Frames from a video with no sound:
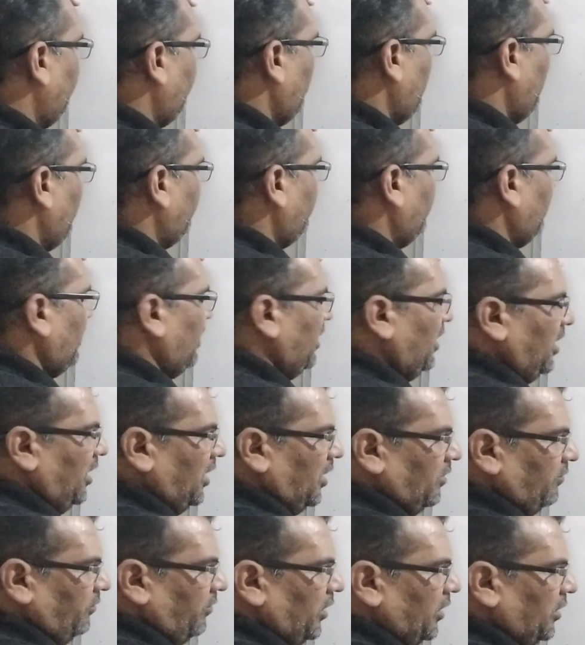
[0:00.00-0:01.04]
F of
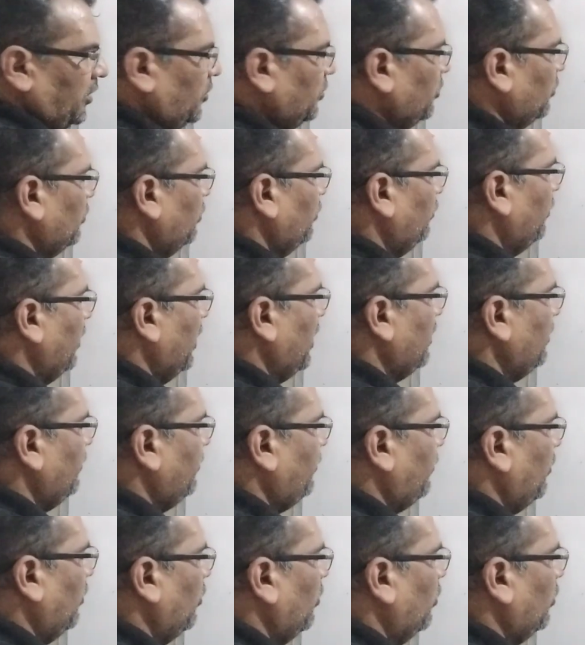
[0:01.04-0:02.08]
A equal to
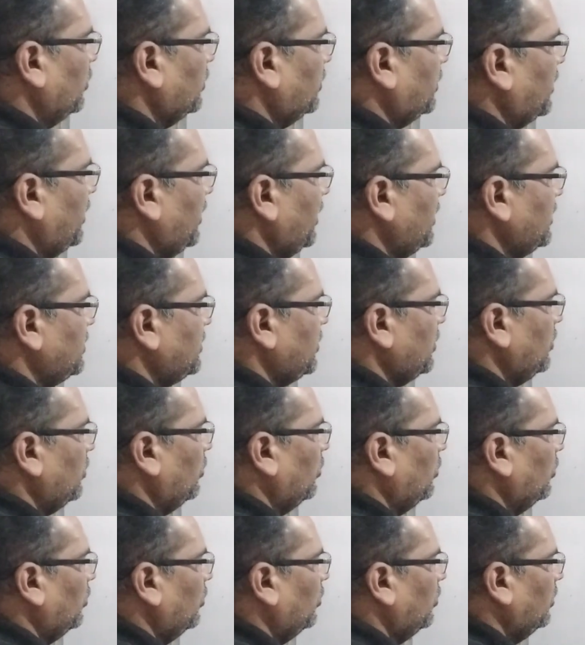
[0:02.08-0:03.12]

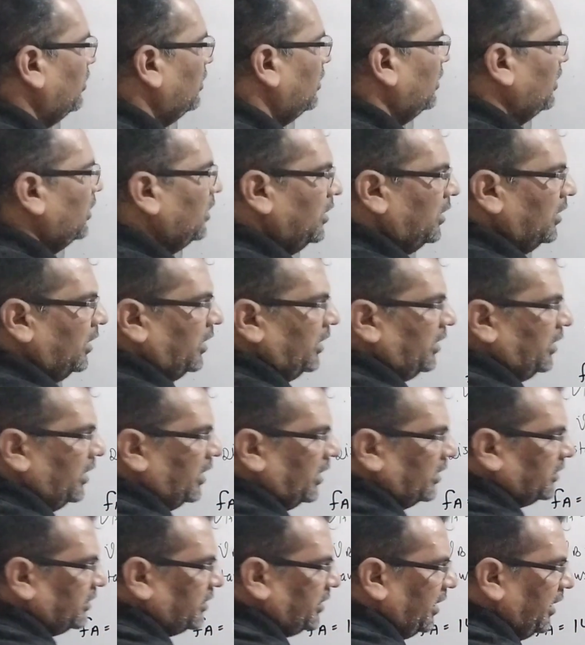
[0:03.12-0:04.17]
1430.
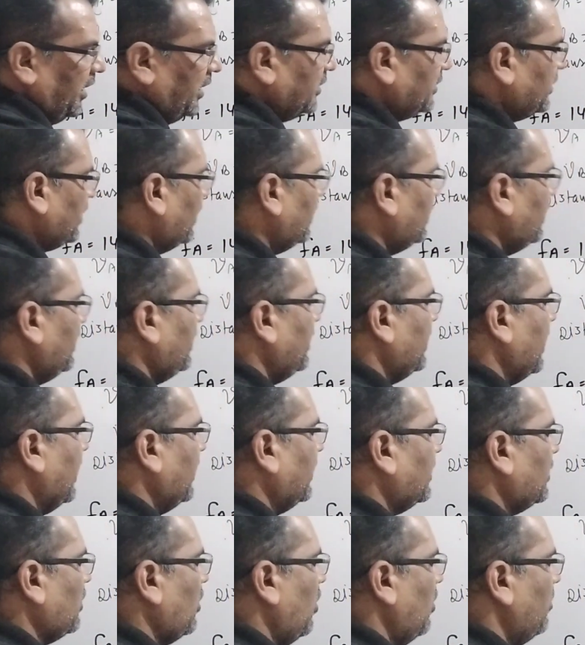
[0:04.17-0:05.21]
Here 330
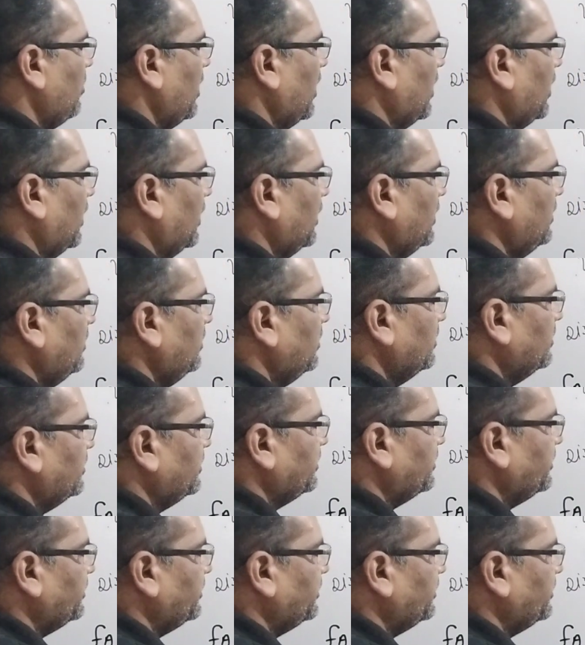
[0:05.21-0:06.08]
get common